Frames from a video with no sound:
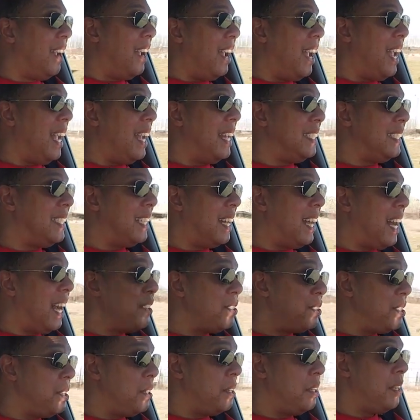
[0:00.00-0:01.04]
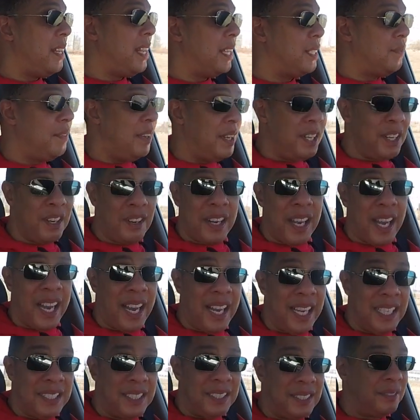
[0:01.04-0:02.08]
And I'll see you in the next video,
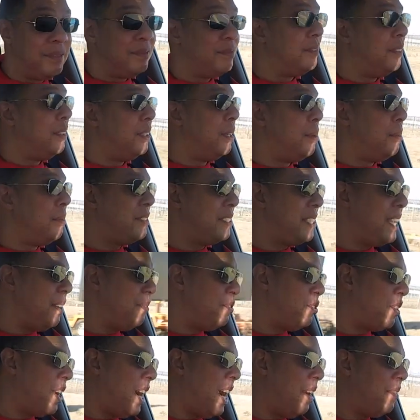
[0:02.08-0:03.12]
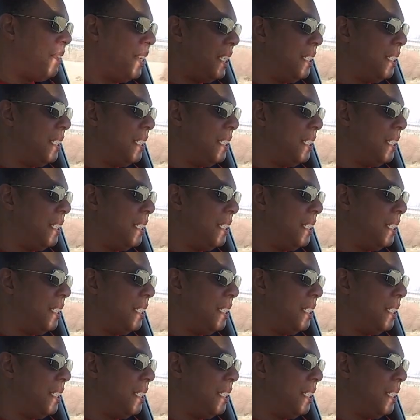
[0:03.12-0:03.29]
guys. Safe driving.